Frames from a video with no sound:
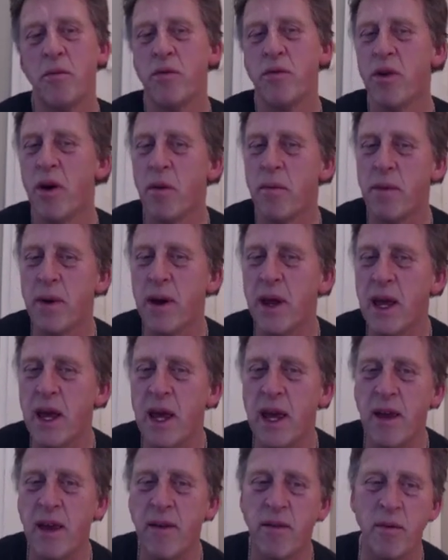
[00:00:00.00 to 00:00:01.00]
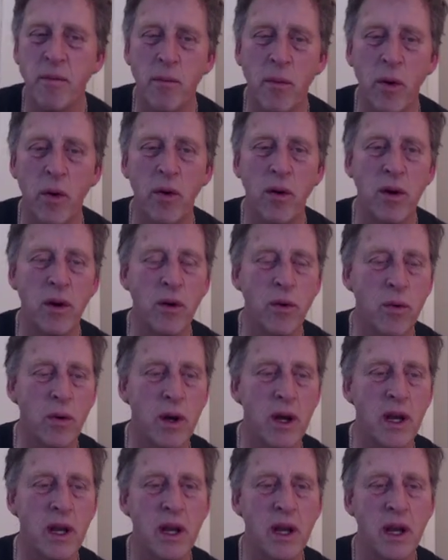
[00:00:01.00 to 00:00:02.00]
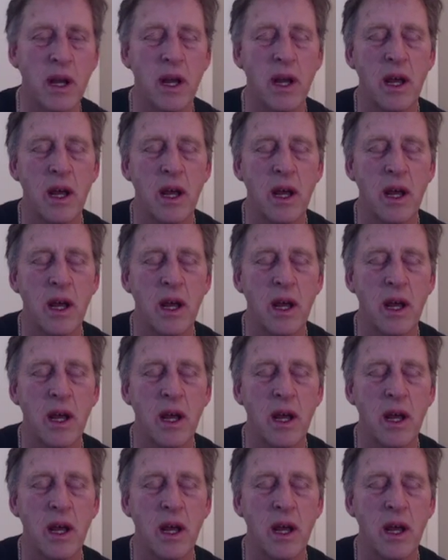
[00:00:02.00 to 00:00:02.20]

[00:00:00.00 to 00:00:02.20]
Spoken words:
probably even more annoying.